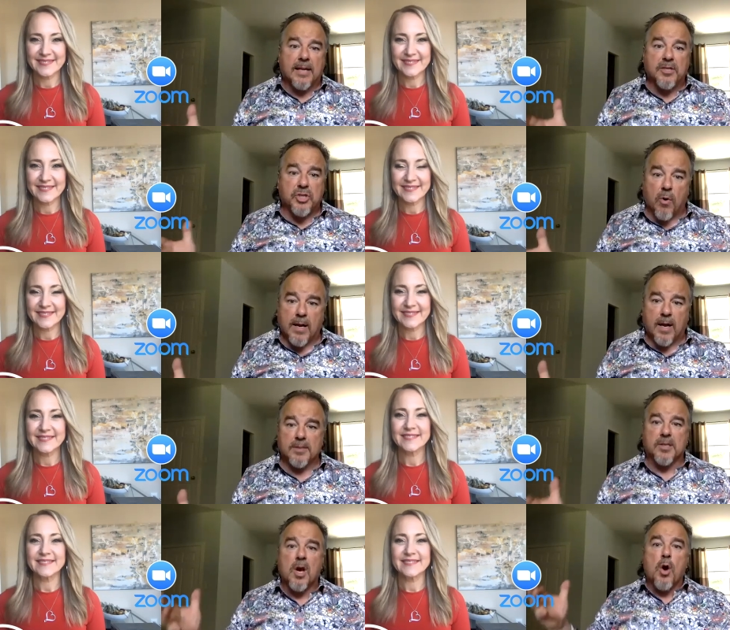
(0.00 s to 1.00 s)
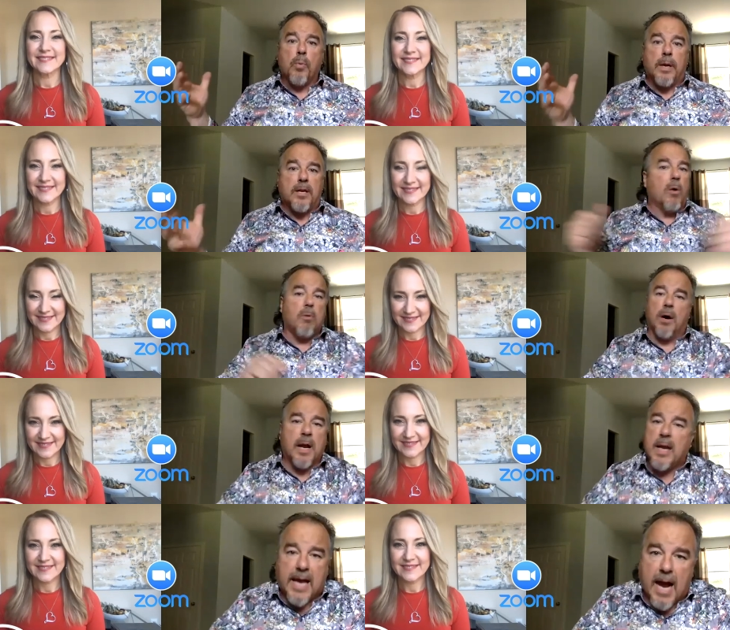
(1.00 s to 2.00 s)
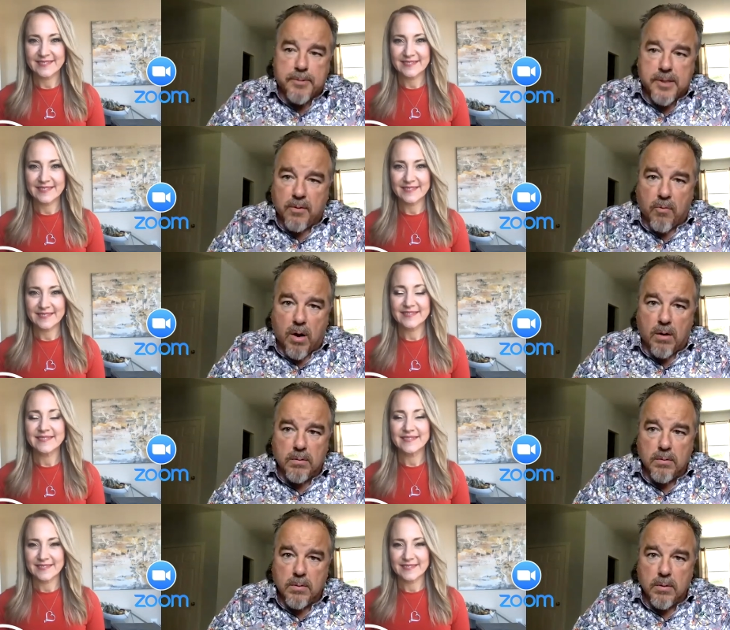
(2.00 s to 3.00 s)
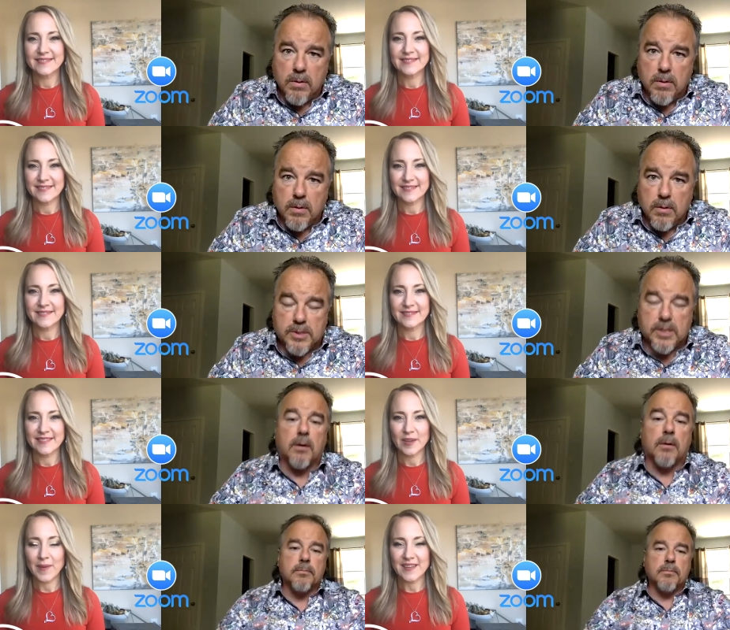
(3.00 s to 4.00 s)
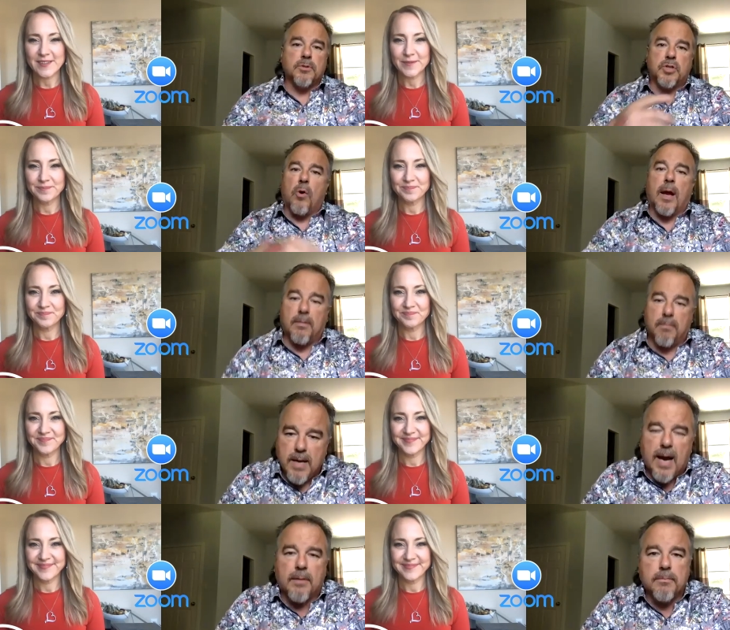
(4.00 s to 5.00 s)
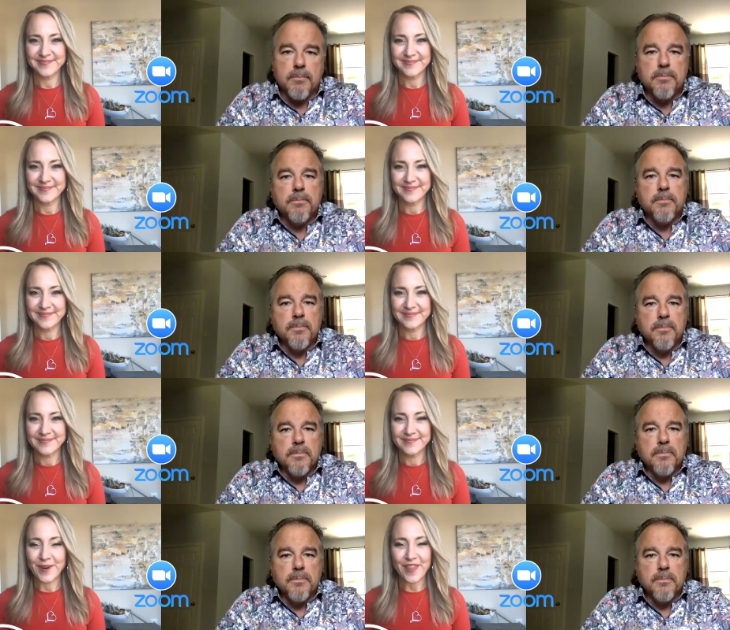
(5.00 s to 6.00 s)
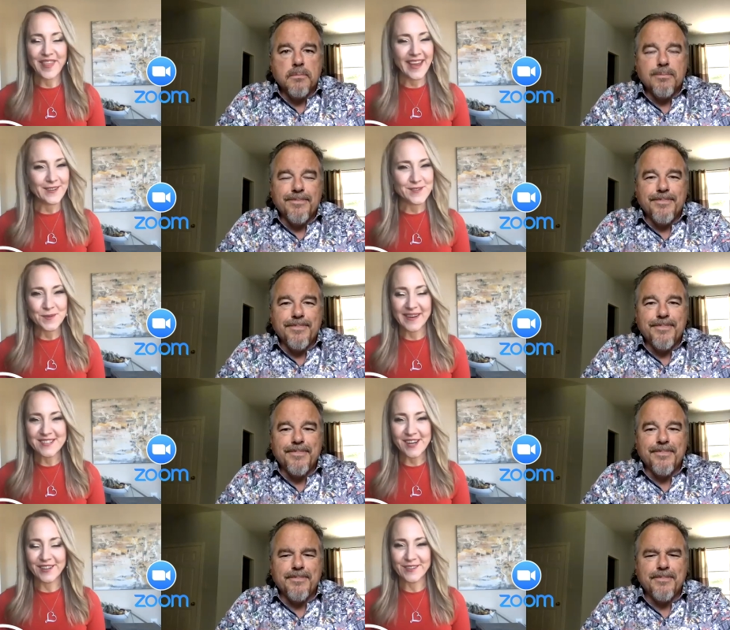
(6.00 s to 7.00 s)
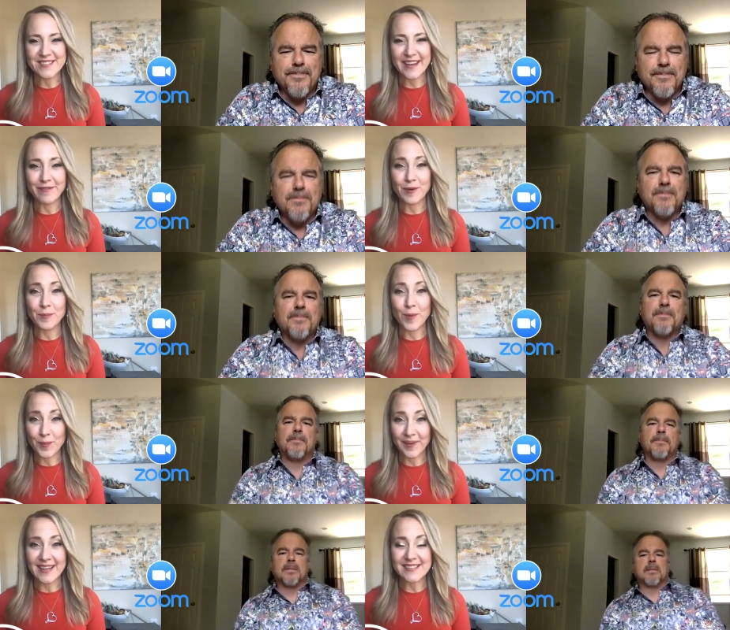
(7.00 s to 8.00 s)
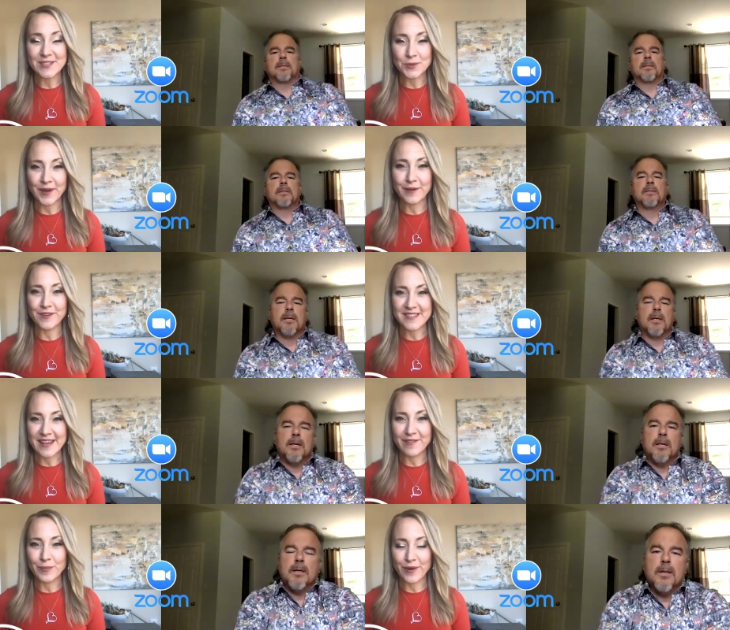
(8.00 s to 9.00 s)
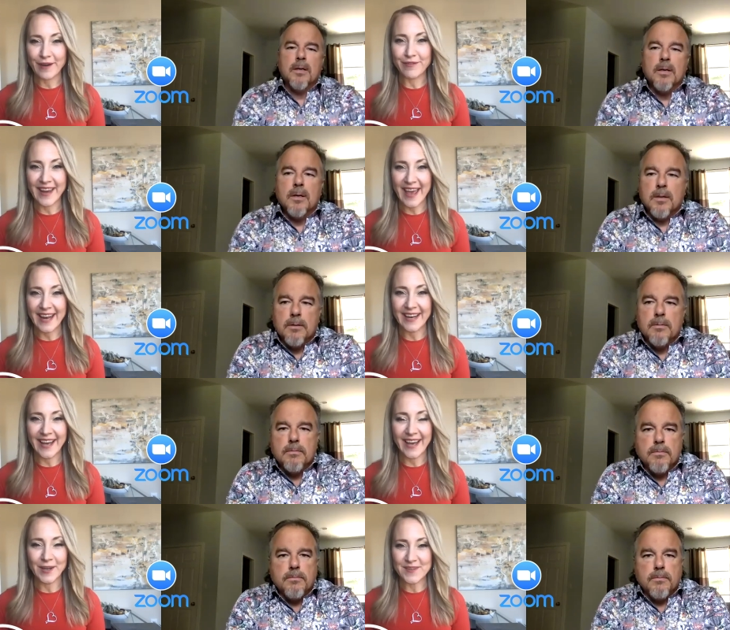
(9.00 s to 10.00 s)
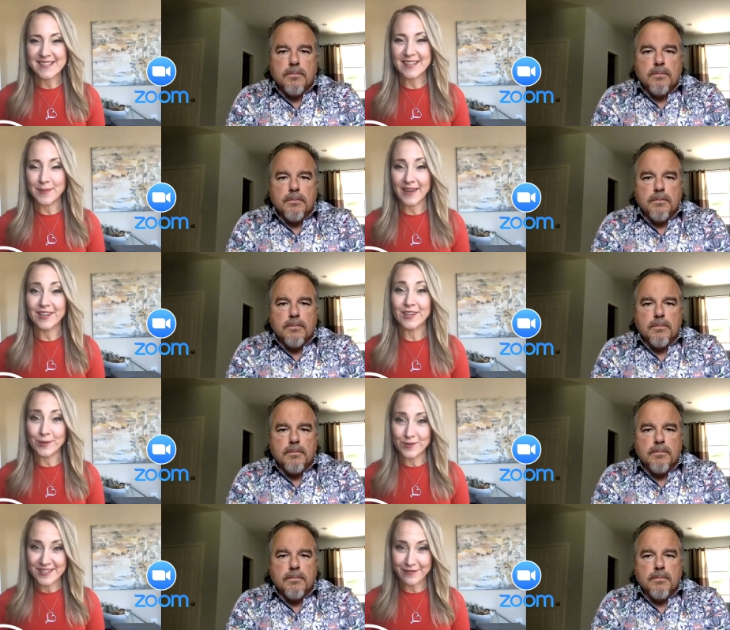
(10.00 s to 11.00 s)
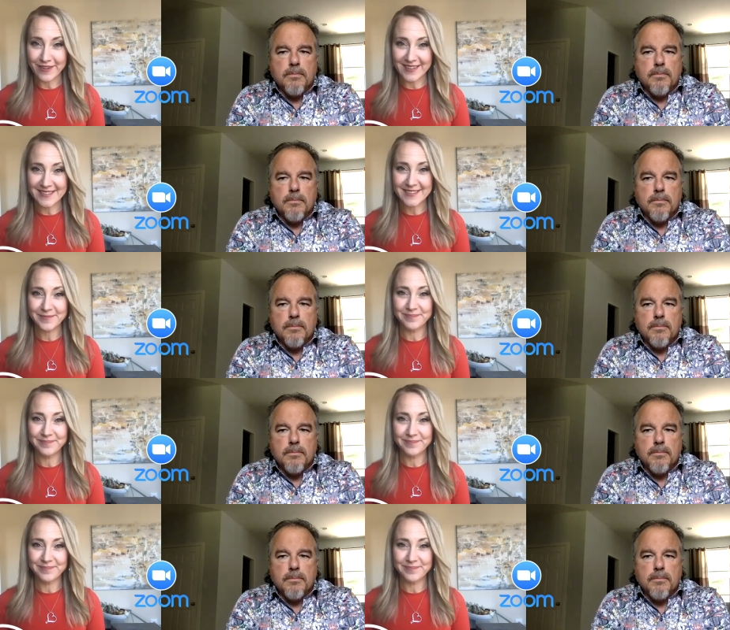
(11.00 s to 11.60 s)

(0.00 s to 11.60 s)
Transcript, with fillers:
Speaker 1: and join us. We don't want any gaps on the wall. So join, yeah.
Speaker 2: Well, thank you so much, Art Lucy, for mobilizing 24 7 prayer for Canada. I know it's going to make a huge difference.